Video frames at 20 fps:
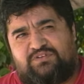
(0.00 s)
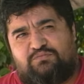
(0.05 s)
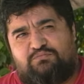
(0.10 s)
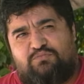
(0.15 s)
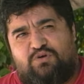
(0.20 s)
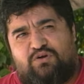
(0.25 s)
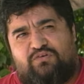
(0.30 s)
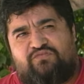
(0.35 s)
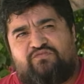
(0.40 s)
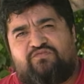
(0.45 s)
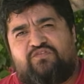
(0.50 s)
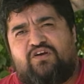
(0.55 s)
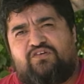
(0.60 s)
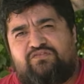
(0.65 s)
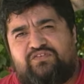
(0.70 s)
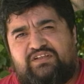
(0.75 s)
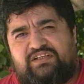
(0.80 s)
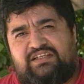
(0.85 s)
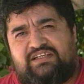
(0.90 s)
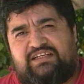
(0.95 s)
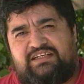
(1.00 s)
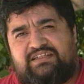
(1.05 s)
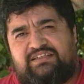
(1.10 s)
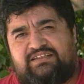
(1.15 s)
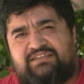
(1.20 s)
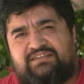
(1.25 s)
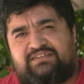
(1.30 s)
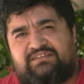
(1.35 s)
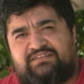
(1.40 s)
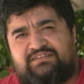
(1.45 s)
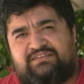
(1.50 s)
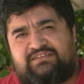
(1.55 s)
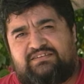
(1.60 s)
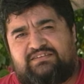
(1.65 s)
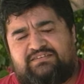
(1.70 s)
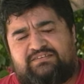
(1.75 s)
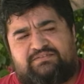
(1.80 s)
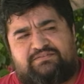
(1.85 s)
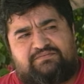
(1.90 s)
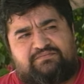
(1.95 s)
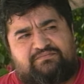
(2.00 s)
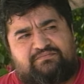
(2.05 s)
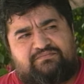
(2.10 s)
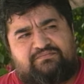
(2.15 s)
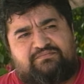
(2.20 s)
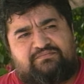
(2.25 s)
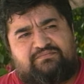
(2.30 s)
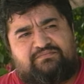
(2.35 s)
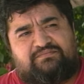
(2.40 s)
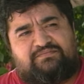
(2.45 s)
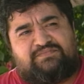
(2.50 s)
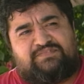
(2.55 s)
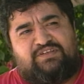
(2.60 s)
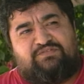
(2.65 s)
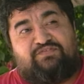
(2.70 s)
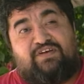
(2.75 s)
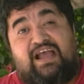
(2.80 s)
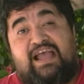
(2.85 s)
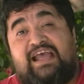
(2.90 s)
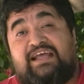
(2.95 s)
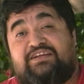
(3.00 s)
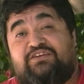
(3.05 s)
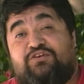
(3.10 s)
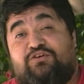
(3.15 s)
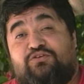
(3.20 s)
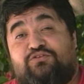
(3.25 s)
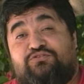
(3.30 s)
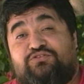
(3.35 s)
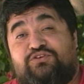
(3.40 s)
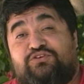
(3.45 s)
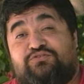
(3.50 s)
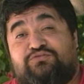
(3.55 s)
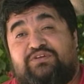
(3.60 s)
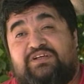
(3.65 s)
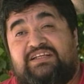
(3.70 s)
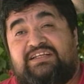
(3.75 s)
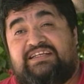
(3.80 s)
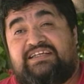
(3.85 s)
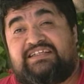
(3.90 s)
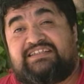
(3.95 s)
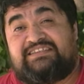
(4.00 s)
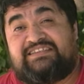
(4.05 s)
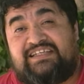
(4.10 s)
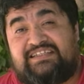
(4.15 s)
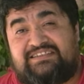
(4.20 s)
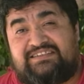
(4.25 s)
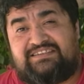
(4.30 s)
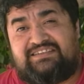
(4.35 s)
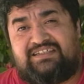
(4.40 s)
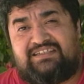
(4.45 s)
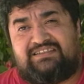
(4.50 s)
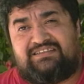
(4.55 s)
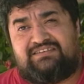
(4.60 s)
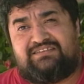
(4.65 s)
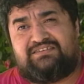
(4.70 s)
more fervently if I had known you really existed.